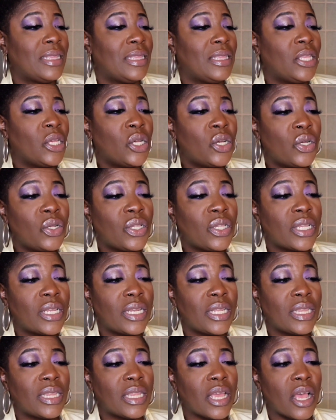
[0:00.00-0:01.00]
Those are
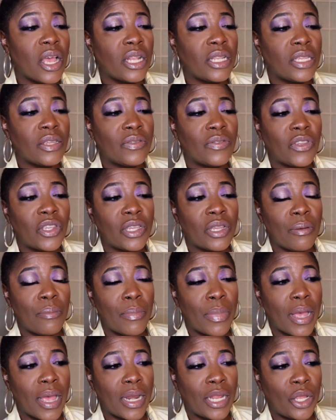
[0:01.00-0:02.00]
the thoughts of
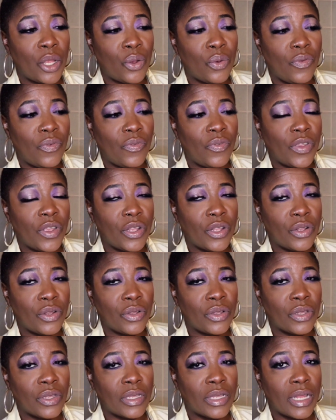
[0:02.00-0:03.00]
somebody who
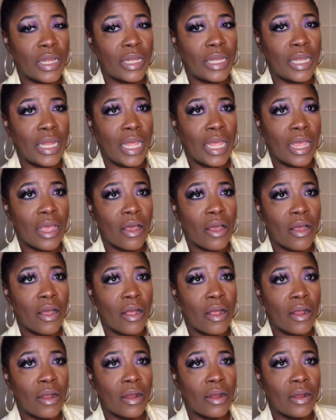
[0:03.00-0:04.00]
feels that they
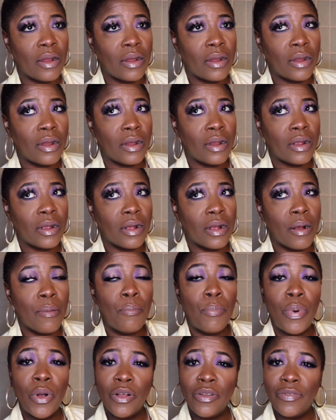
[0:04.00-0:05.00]
are
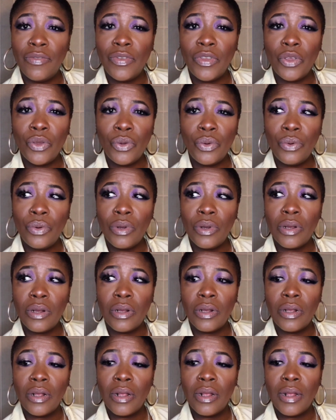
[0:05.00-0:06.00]
above you,
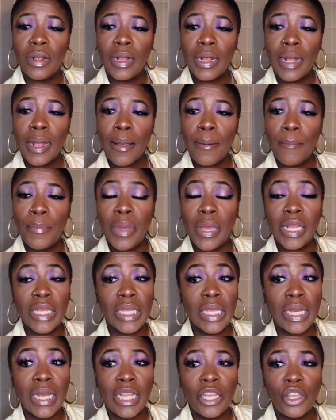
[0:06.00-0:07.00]

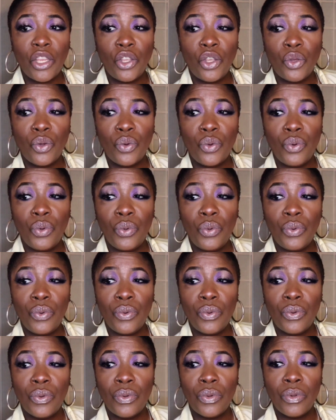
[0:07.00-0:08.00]
better than you.
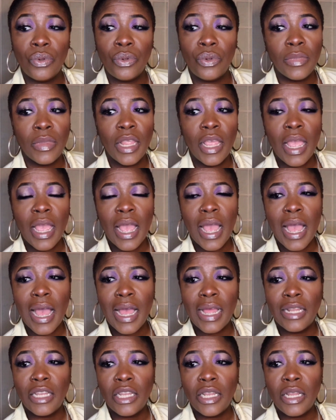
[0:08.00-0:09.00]

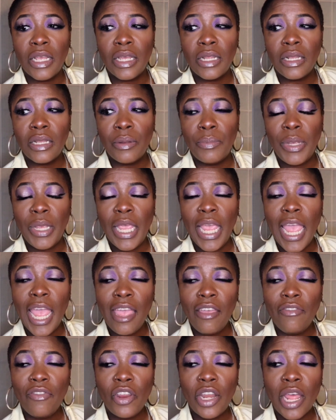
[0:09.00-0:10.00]
And the
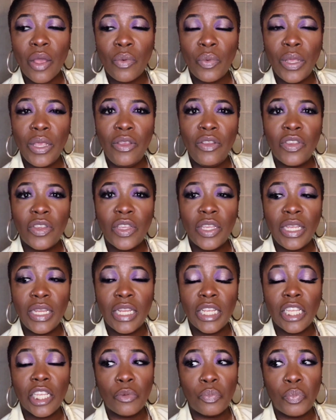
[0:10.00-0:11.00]
behavior that we see
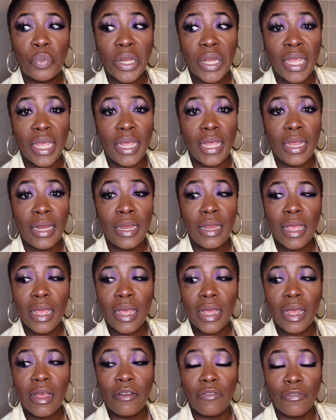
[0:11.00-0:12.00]
displayed
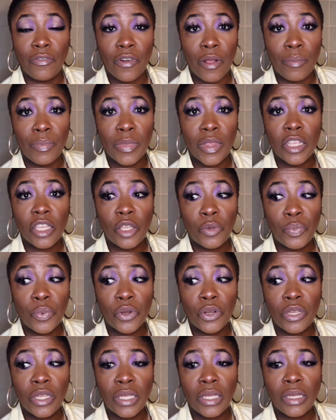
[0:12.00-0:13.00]
from this
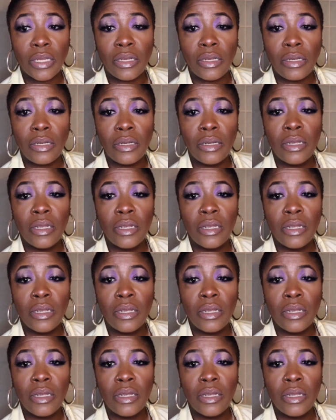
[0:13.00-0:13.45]
person